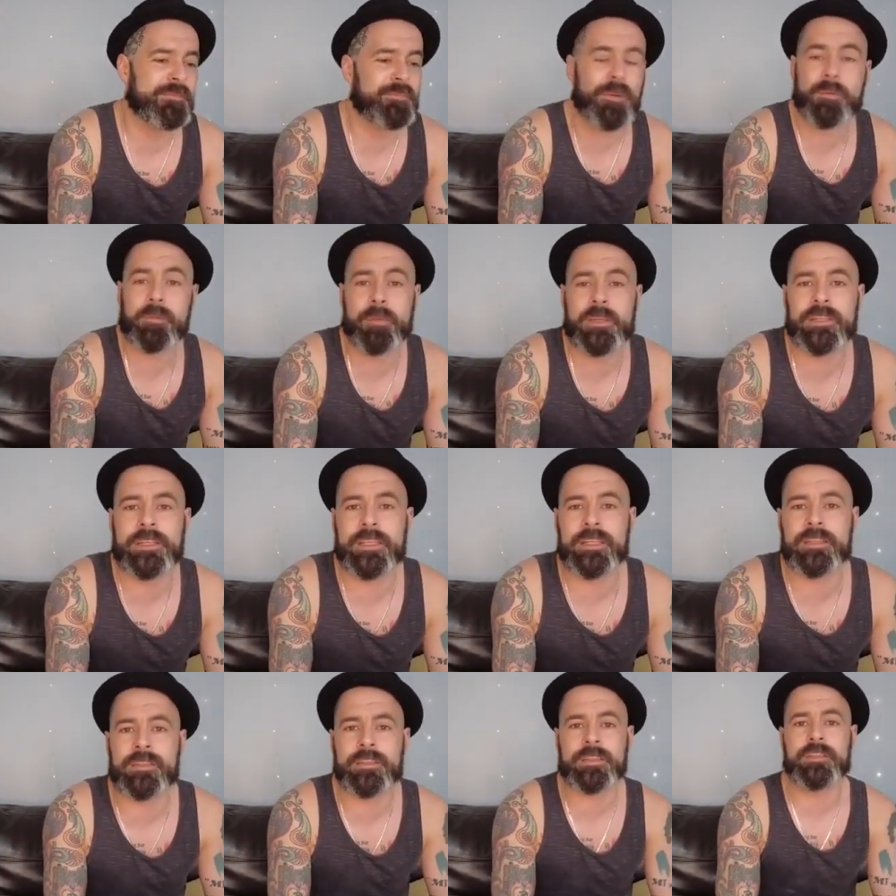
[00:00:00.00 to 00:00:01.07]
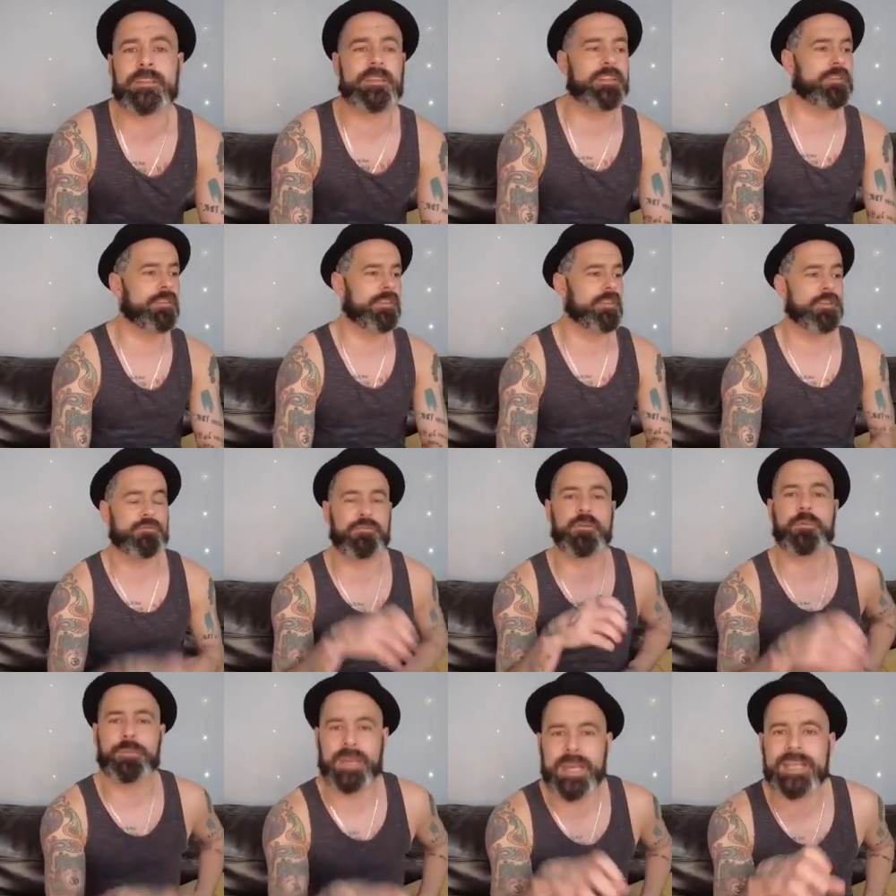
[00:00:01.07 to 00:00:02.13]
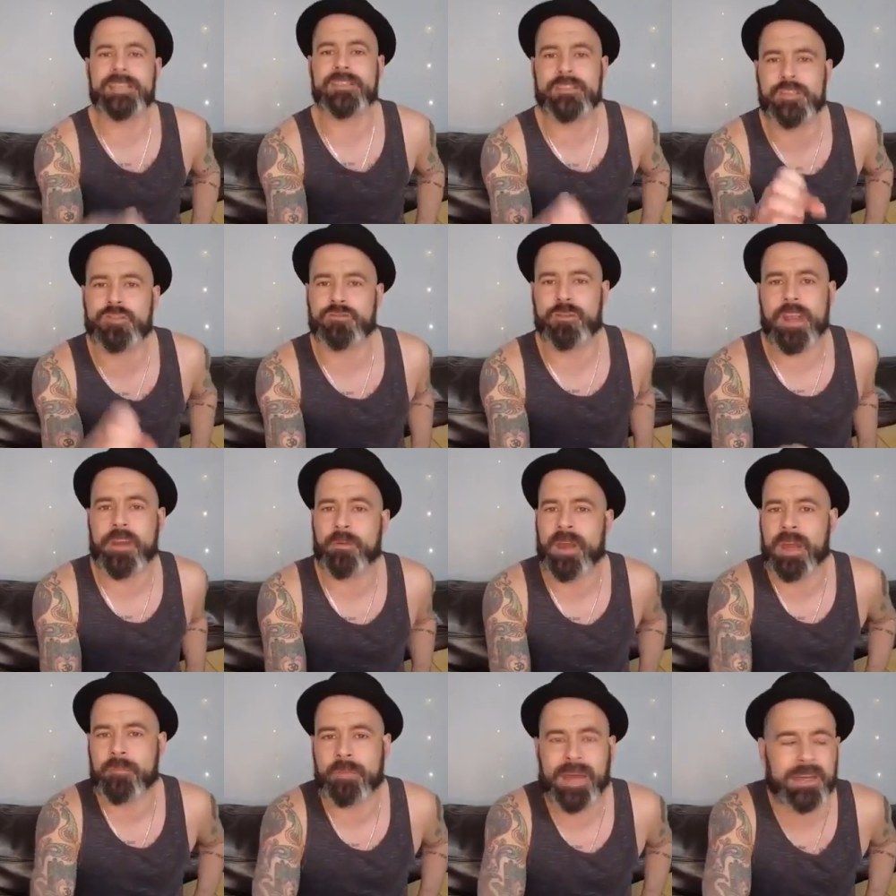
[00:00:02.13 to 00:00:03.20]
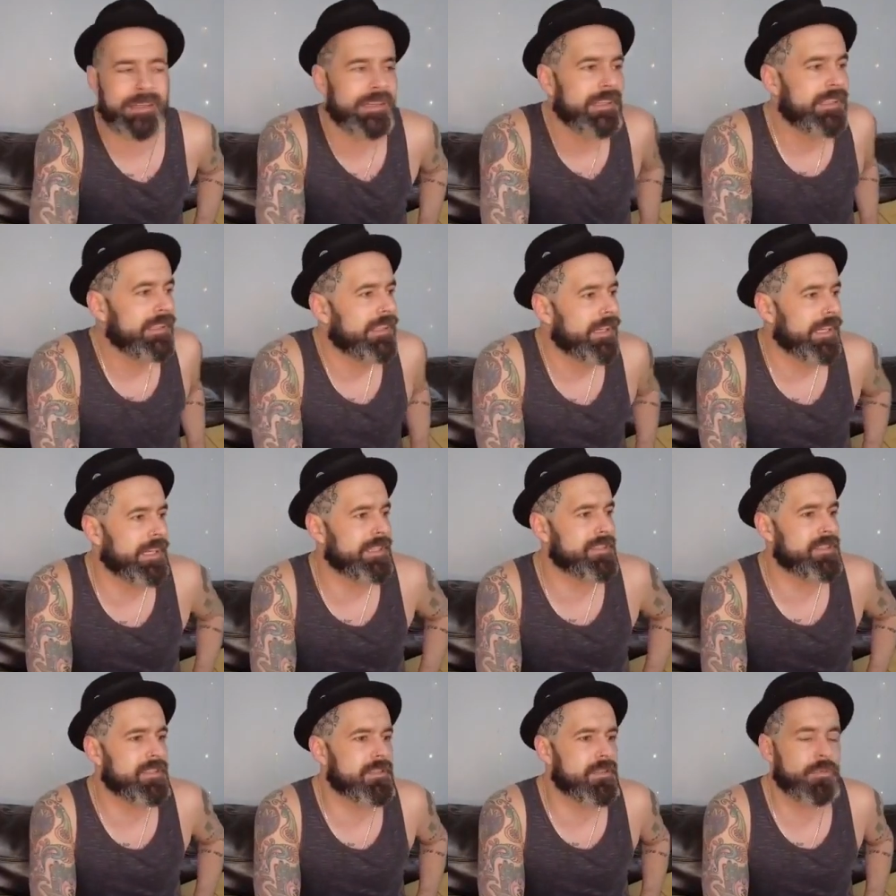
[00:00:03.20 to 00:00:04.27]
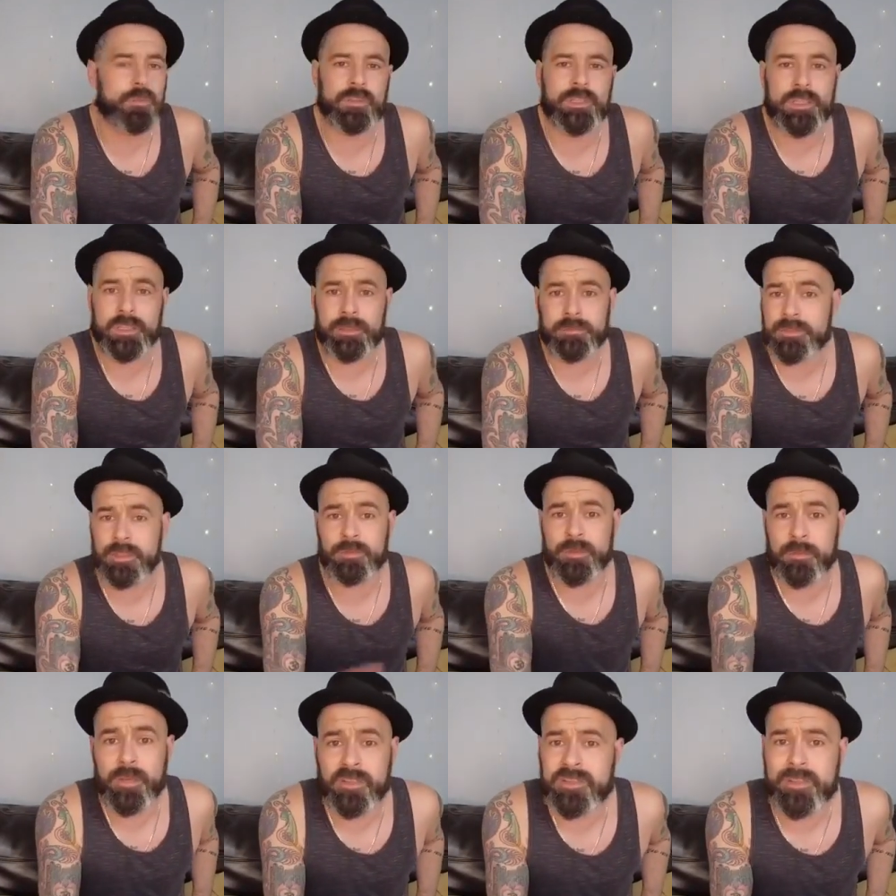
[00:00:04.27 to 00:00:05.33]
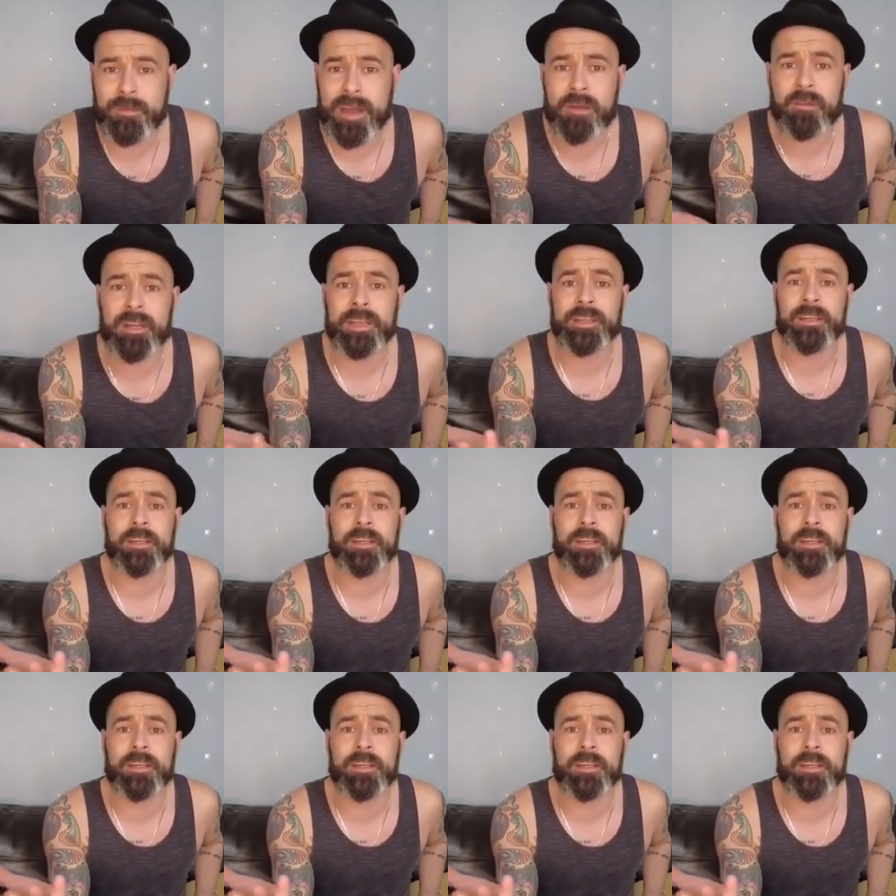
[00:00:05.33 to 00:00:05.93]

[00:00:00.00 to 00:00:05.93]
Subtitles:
probably the group that is the straight white man is the one that can do the most about it.